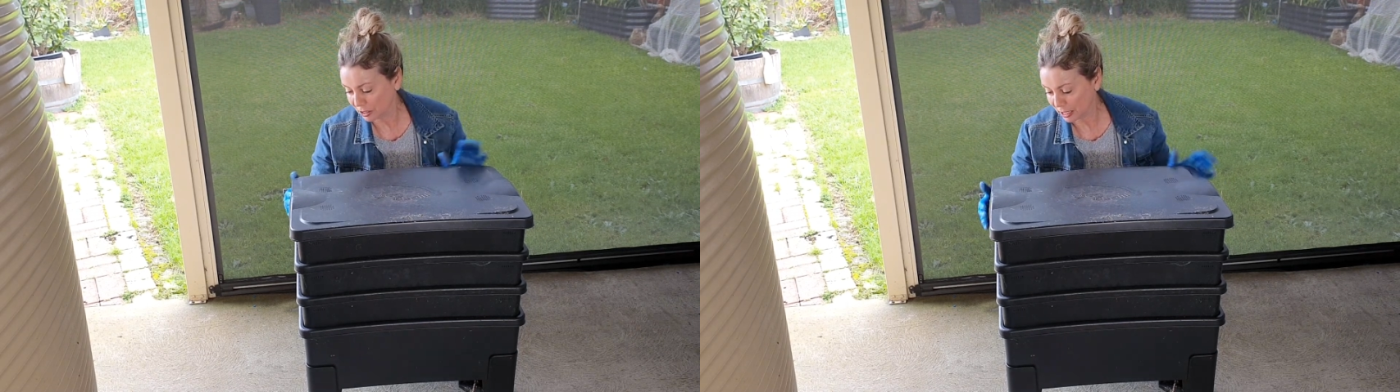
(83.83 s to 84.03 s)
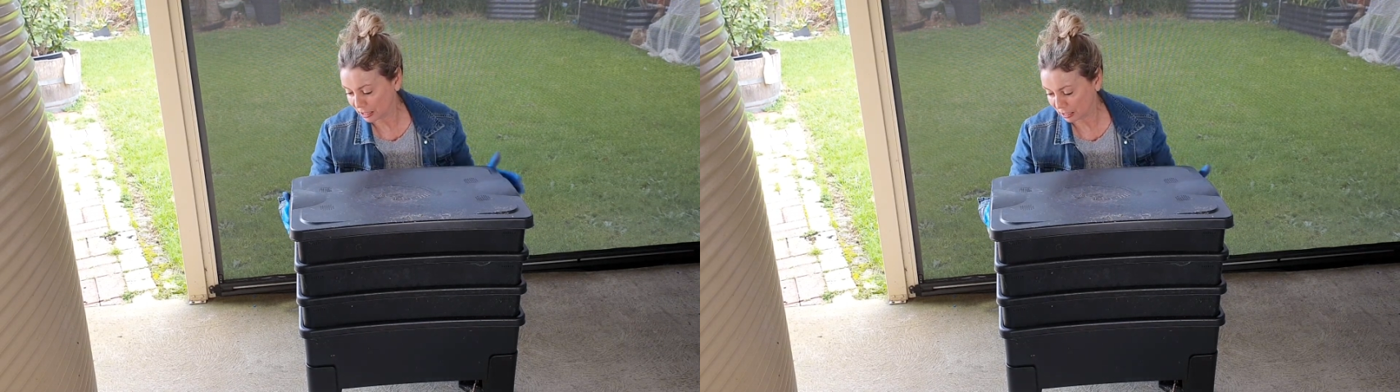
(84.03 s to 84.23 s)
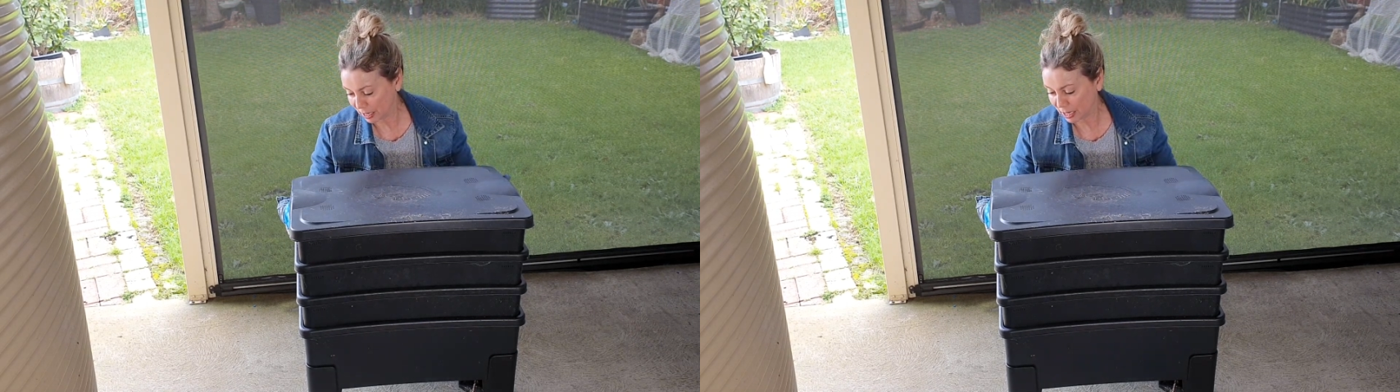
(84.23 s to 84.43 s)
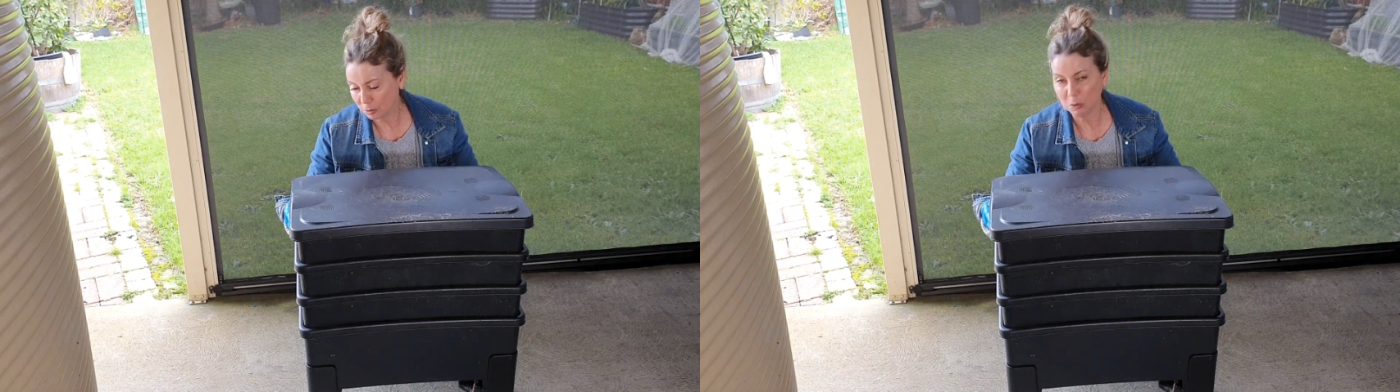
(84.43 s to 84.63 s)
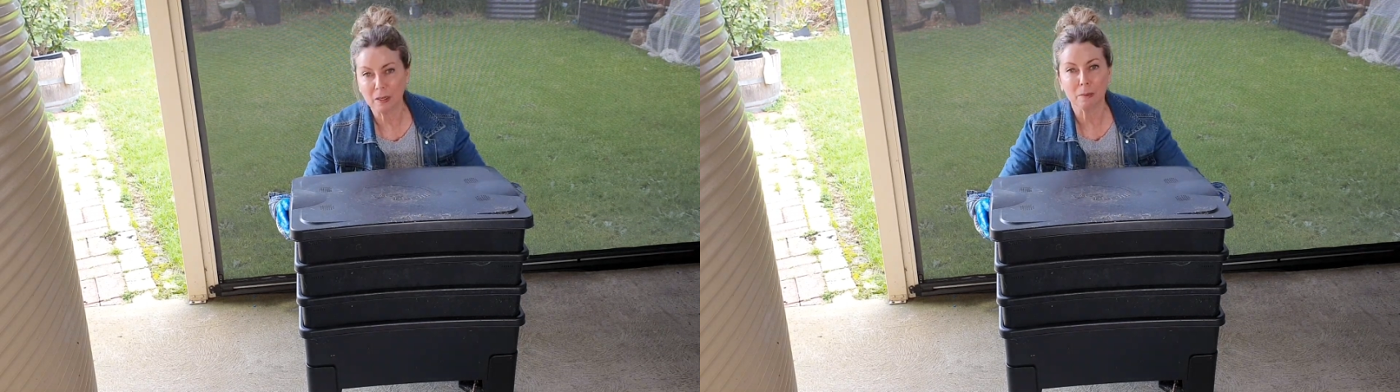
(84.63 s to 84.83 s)

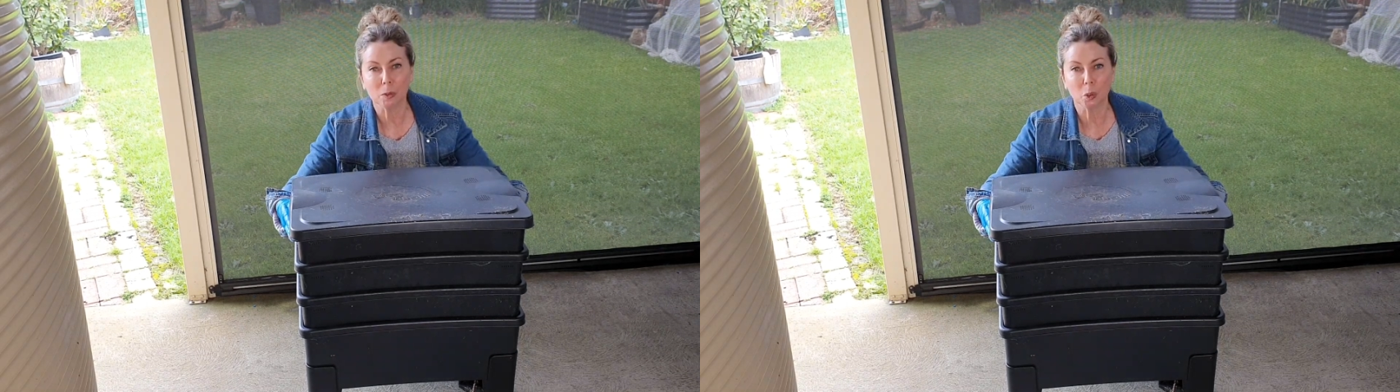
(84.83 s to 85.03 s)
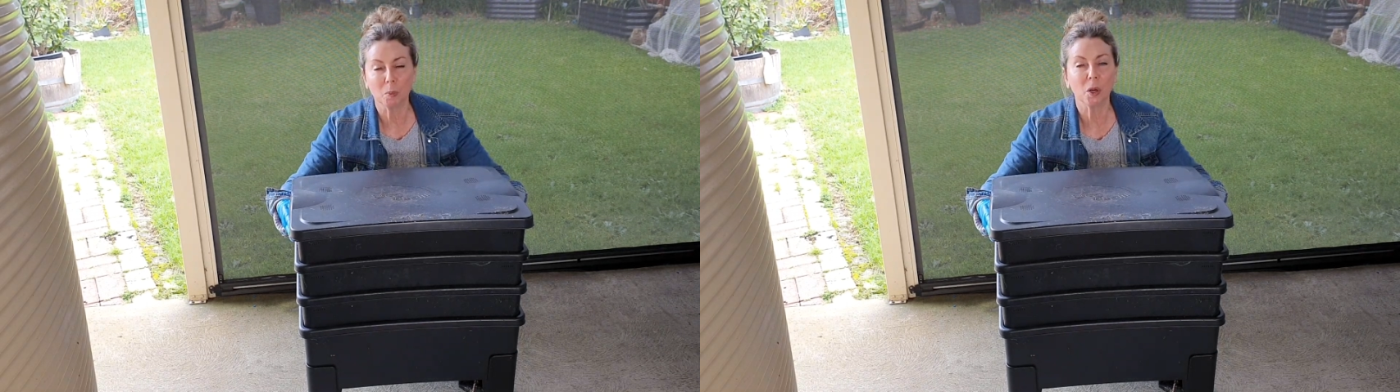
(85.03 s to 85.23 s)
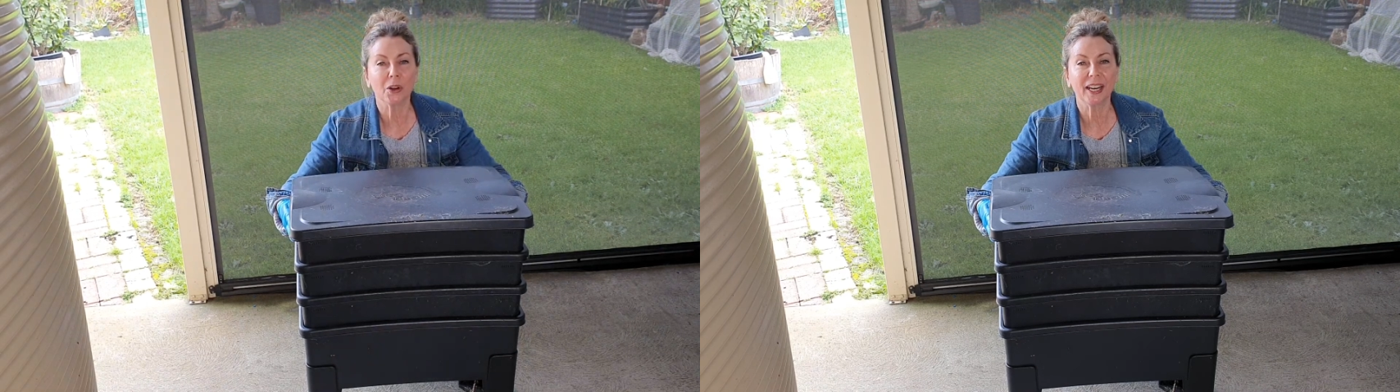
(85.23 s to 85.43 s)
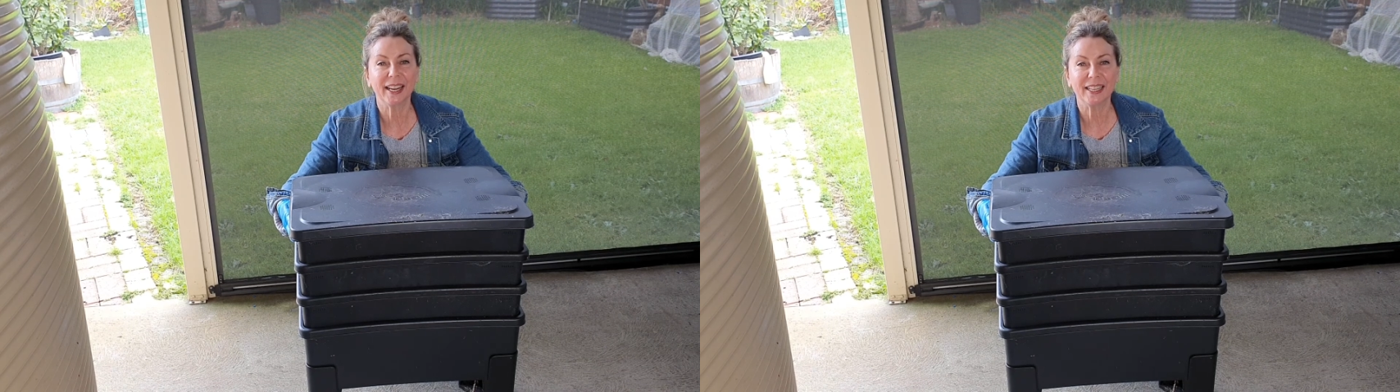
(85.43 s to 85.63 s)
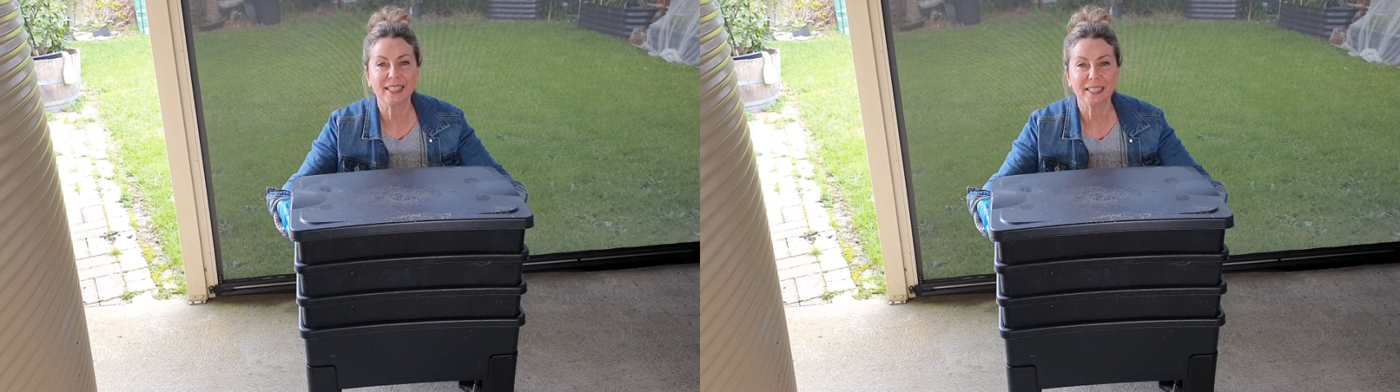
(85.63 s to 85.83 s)
these would absorb a lot of
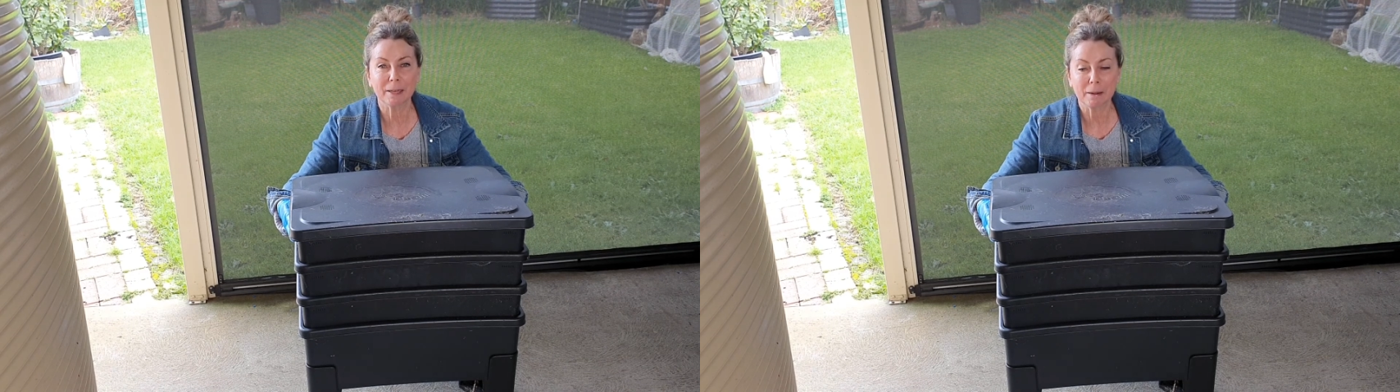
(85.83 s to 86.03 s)
heat.